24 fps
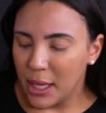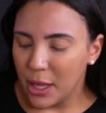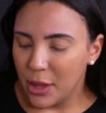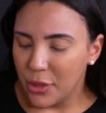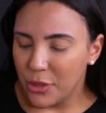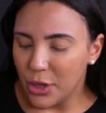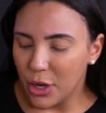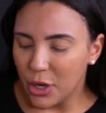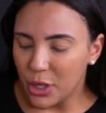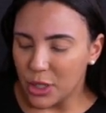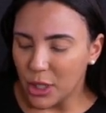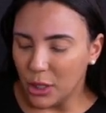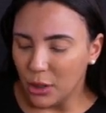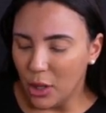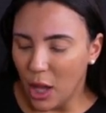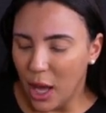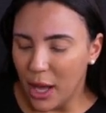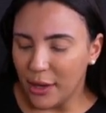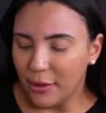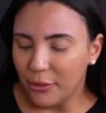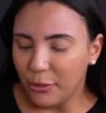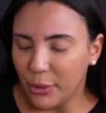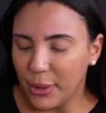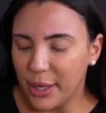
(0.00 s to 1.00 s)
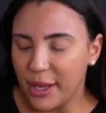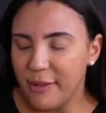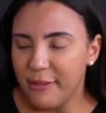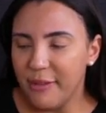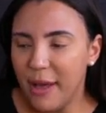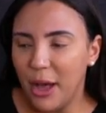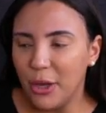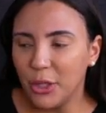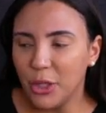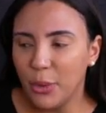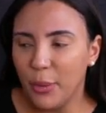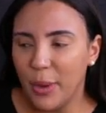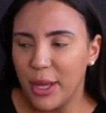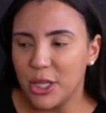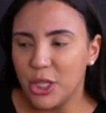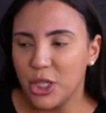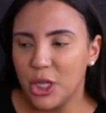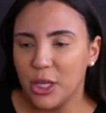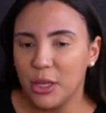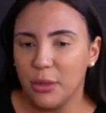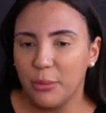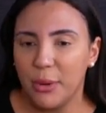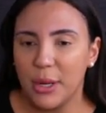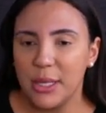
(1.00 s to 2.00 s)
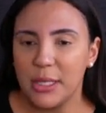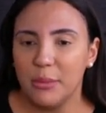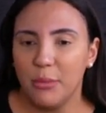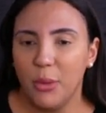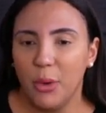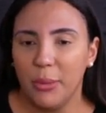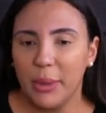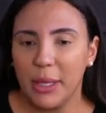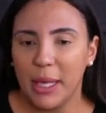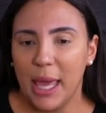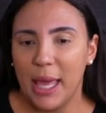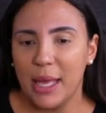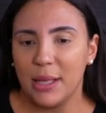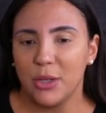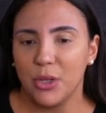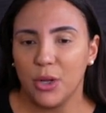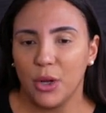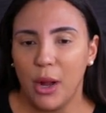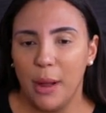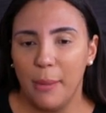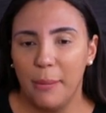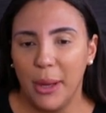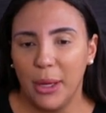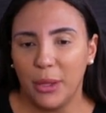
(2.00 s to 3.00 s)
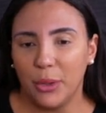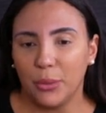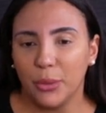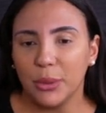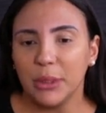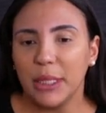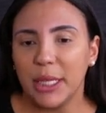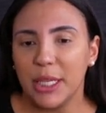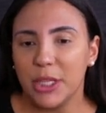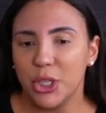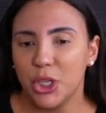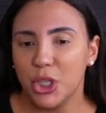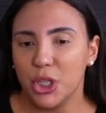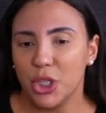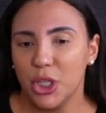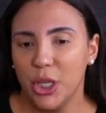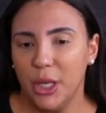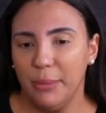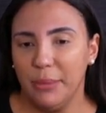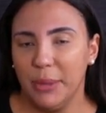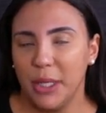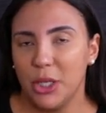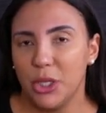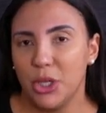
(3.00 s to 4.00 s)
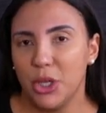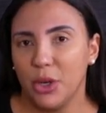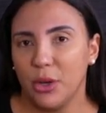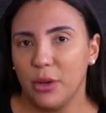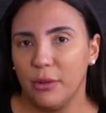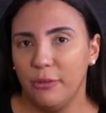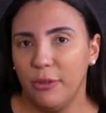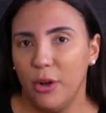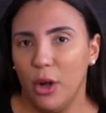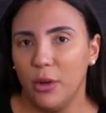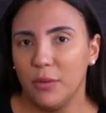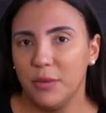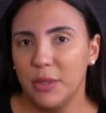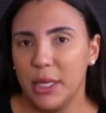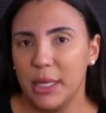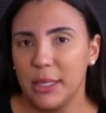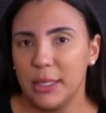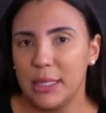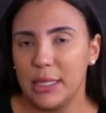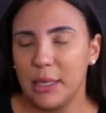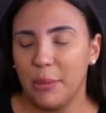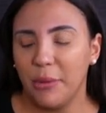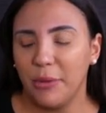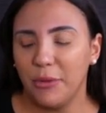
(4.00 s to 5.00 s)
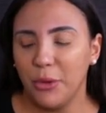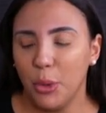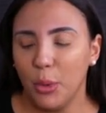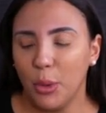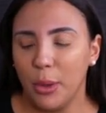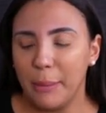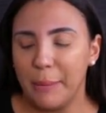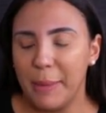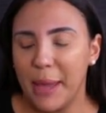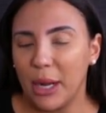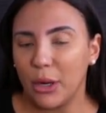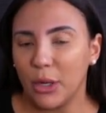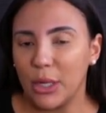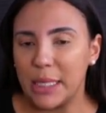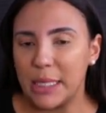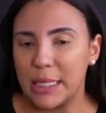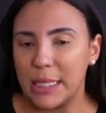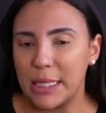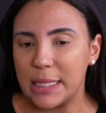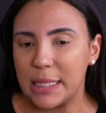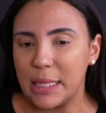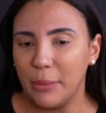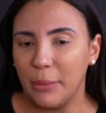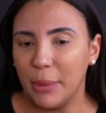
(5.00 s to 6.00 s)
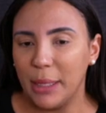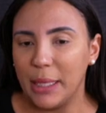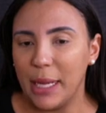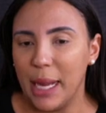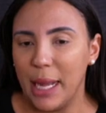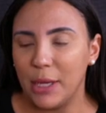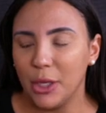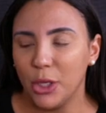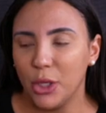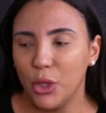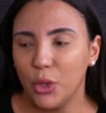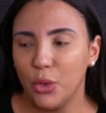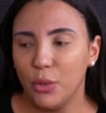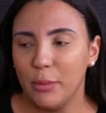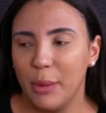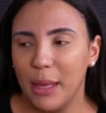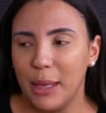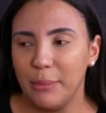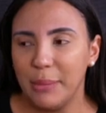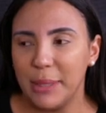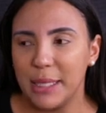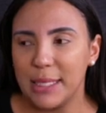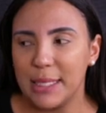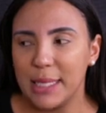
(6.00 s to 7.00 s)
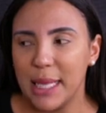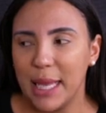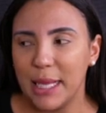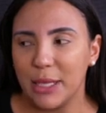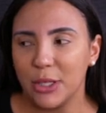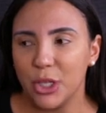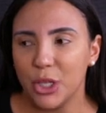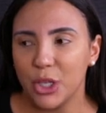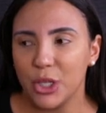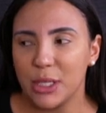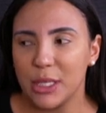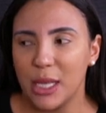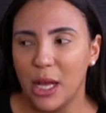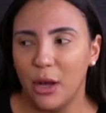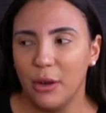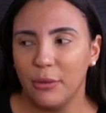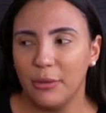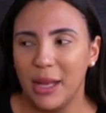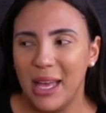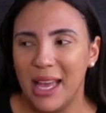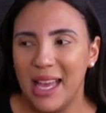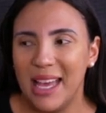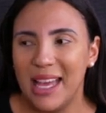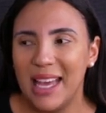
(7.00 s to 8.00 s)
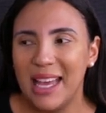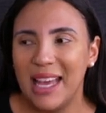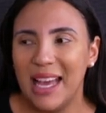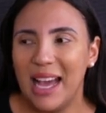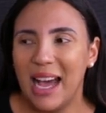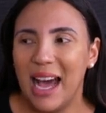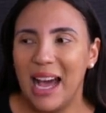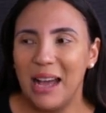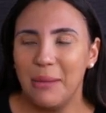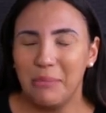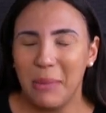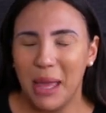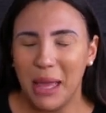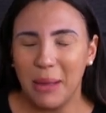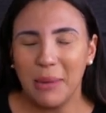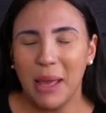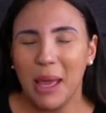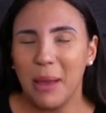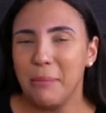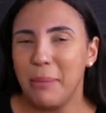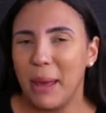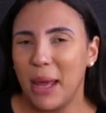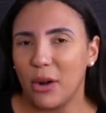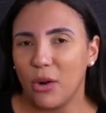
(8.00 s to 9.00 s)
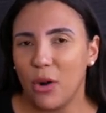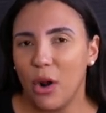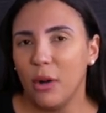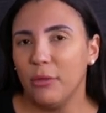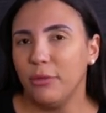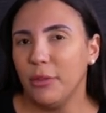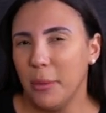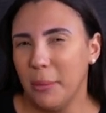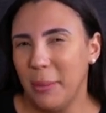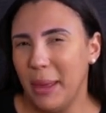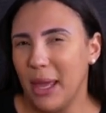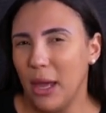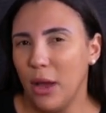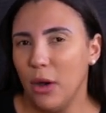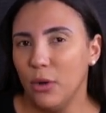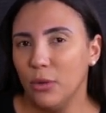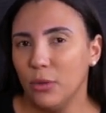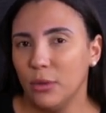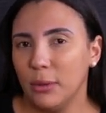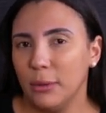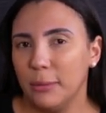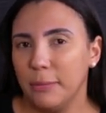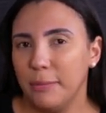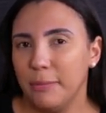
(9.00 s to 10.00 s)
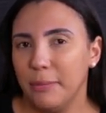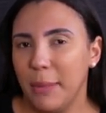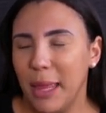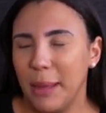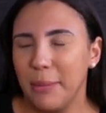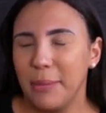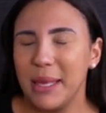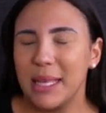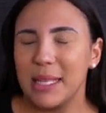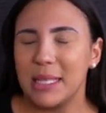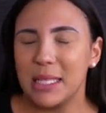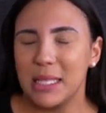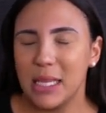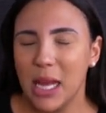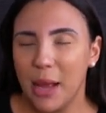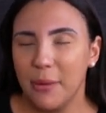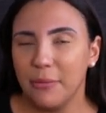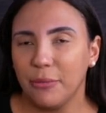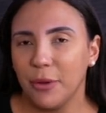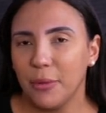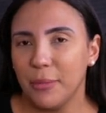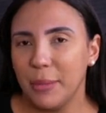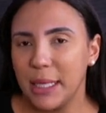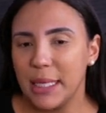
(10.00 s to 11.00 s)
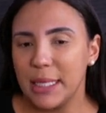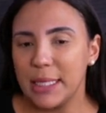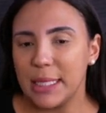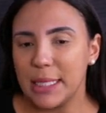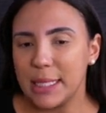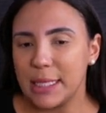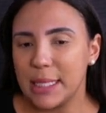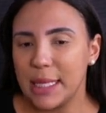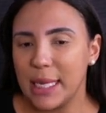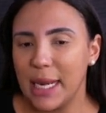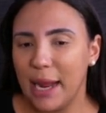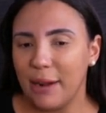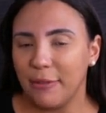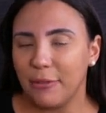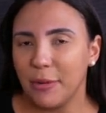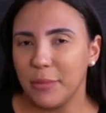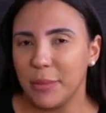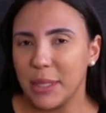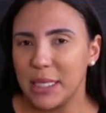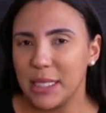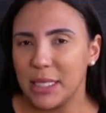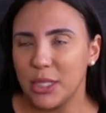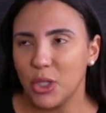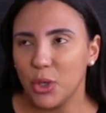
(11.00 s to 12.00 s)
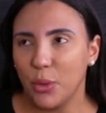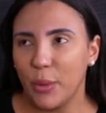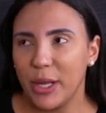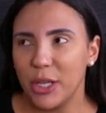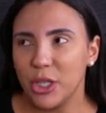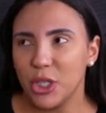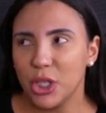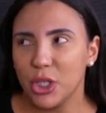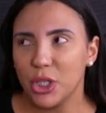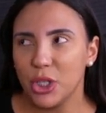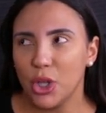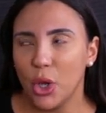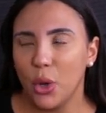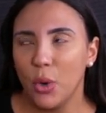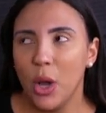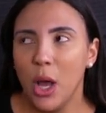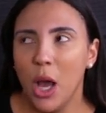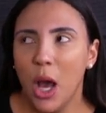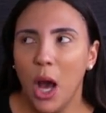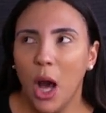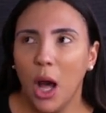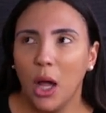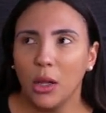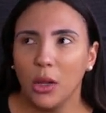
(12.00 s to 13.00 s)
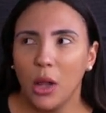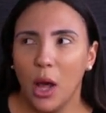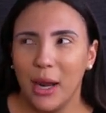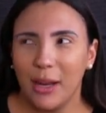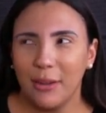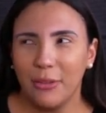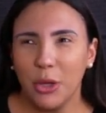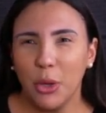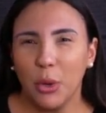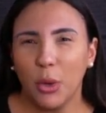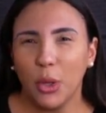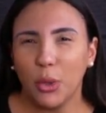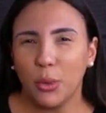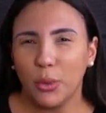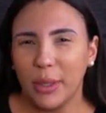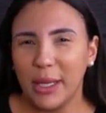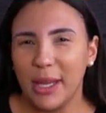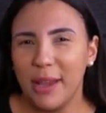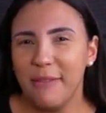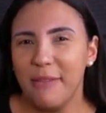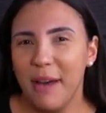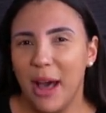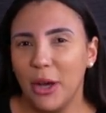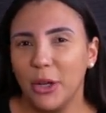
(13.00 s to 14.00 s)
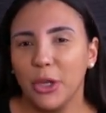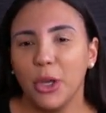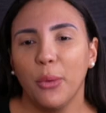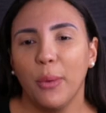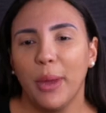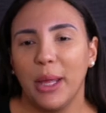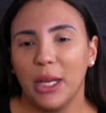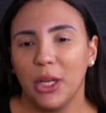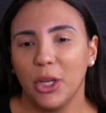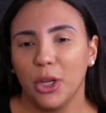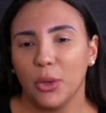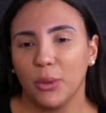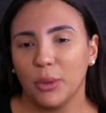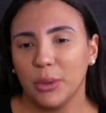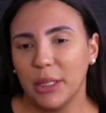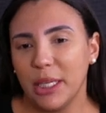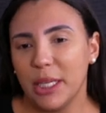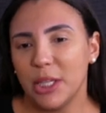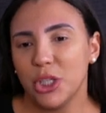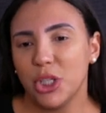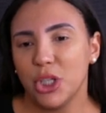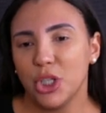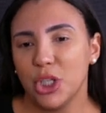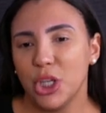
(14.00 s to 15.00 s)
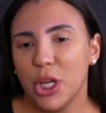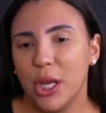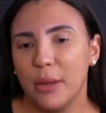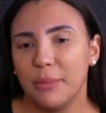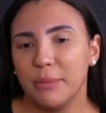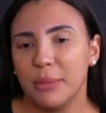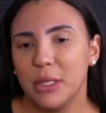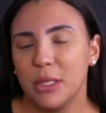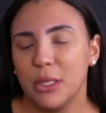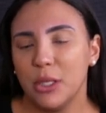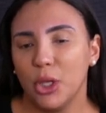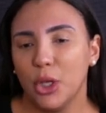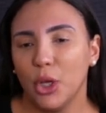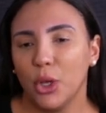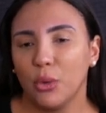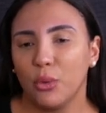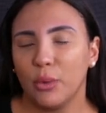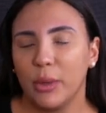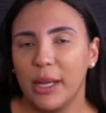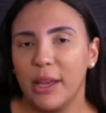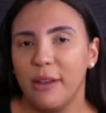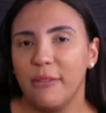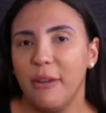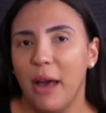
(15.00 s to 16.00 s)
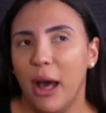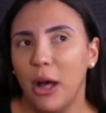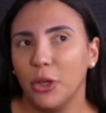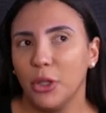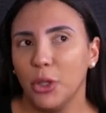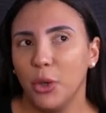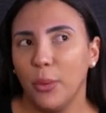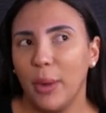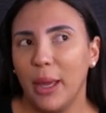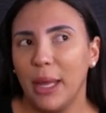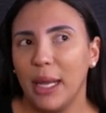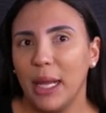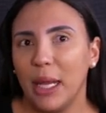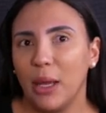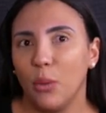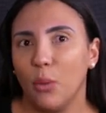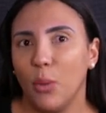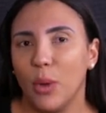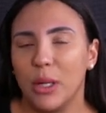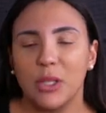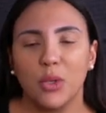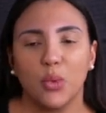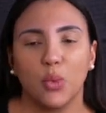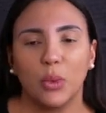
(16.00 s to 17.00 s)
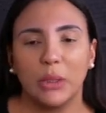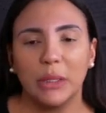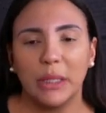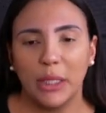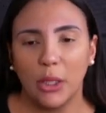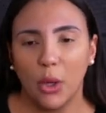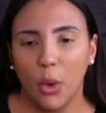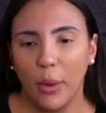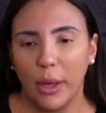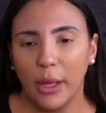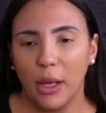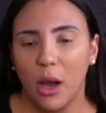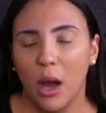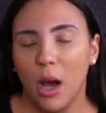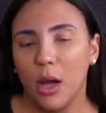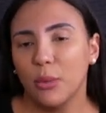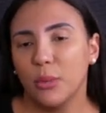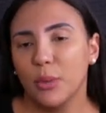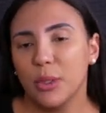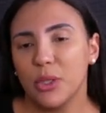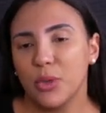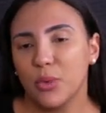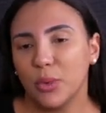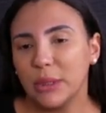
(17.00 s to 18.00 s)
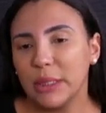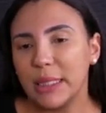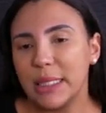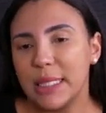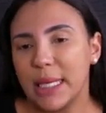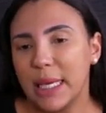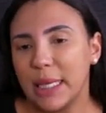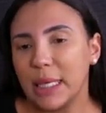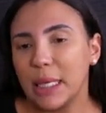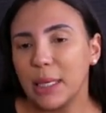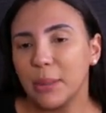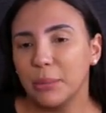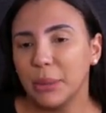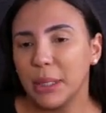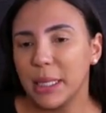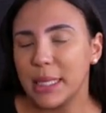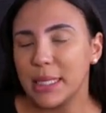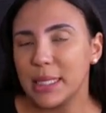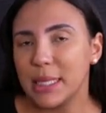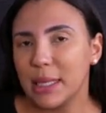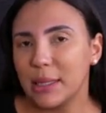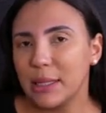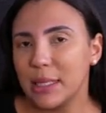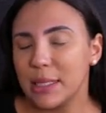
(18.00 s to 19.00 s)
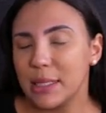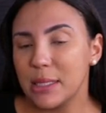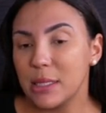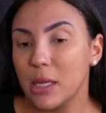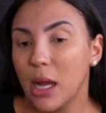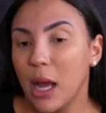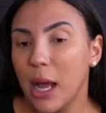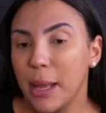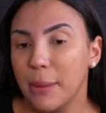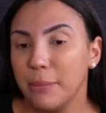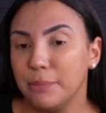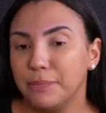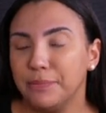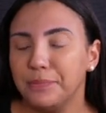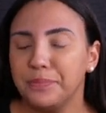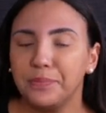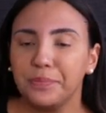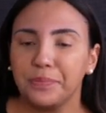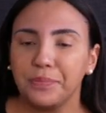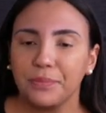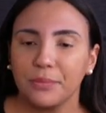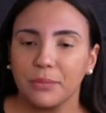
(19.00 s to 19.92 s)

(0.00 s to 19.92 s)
There's a lot of reevaluation in the present moment, Cancer, about a relationship that you're involved in. Some of you are married to someone and you may be saying to yourself, maybe I'm better off on my own. Maybe it's time for me to disconnect from this situation. So a lot of you are reevaluating your relationships. You're reevaluating what's really going on, what's really taking place at this time.